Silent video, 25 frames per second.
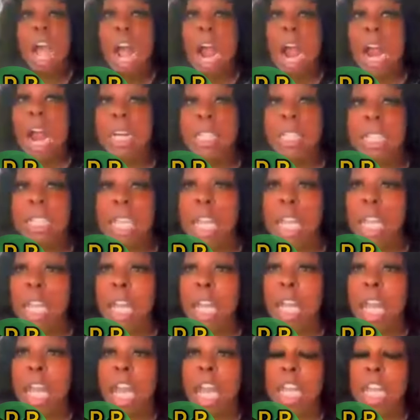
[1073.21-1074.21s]
RT,
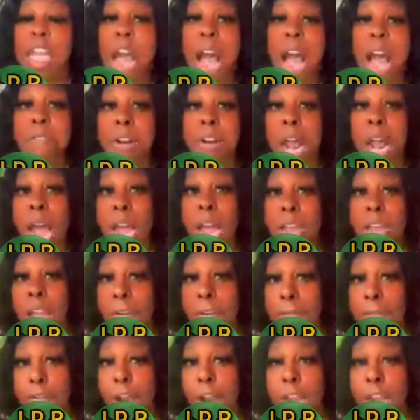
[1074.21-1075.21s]
you have
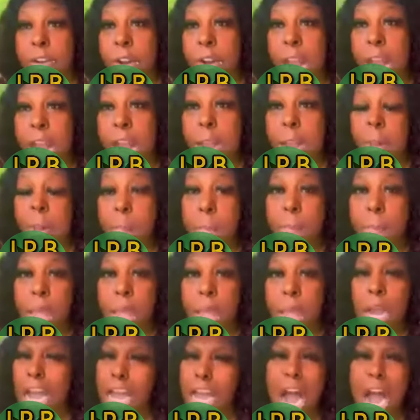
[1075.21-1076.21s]
liar friend, right?
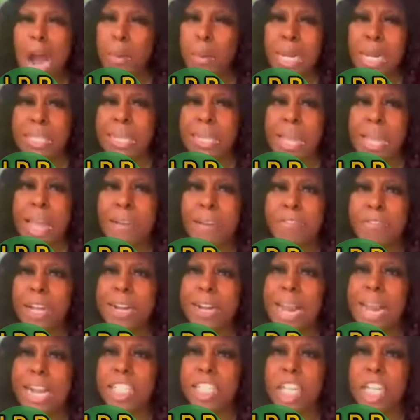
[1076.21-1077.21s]
I always say you have
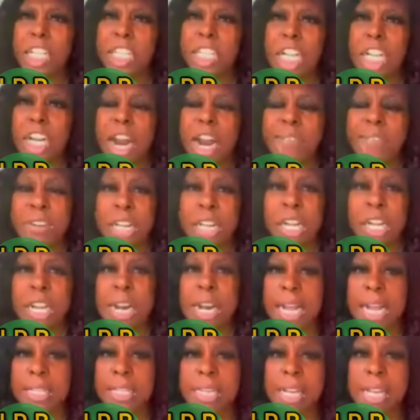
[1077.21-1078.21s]
connections and you're heavily
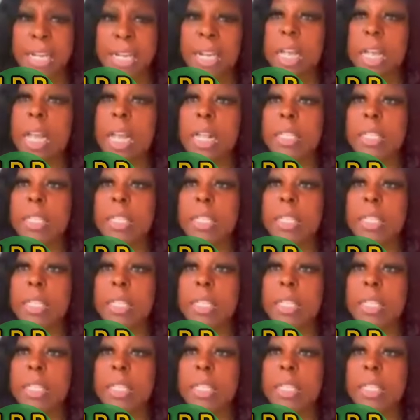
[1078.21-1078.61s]
connected.